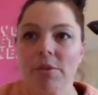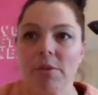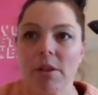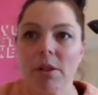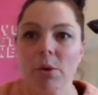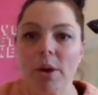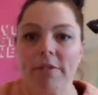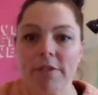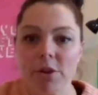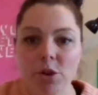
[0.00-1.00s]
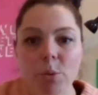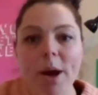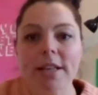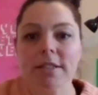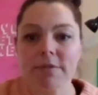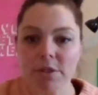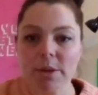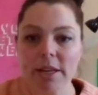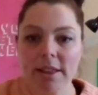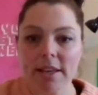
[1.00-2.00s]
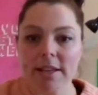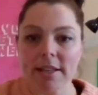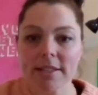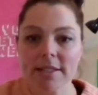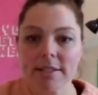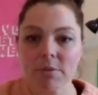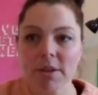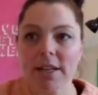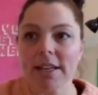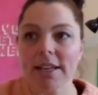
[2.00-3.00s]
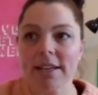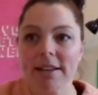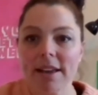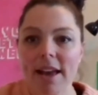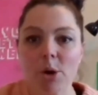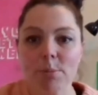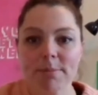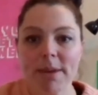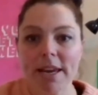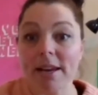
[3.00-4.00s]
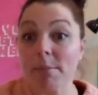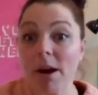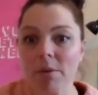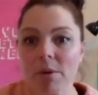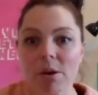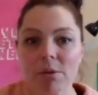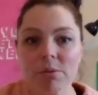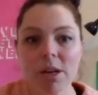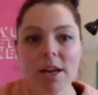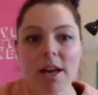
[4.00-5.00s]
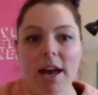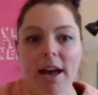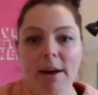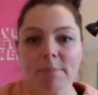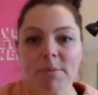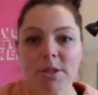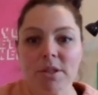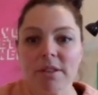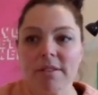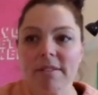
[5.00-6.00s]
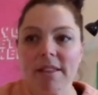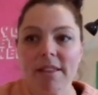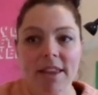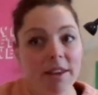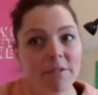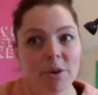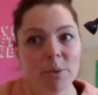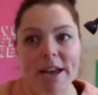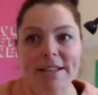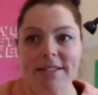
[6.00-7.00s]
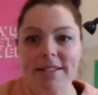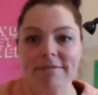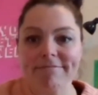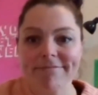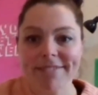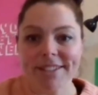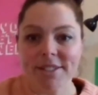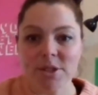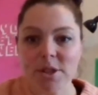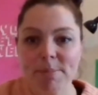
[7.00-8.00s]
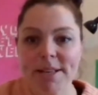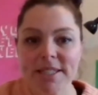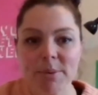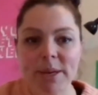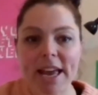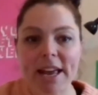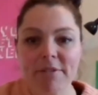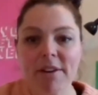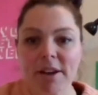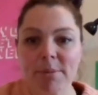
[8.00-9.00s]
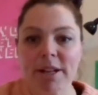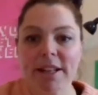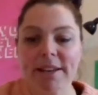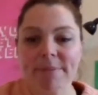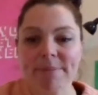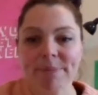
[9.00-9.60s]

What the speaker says: looking for new ways of doing things really helps me in my role to think of new ways and do the best that we can for our community.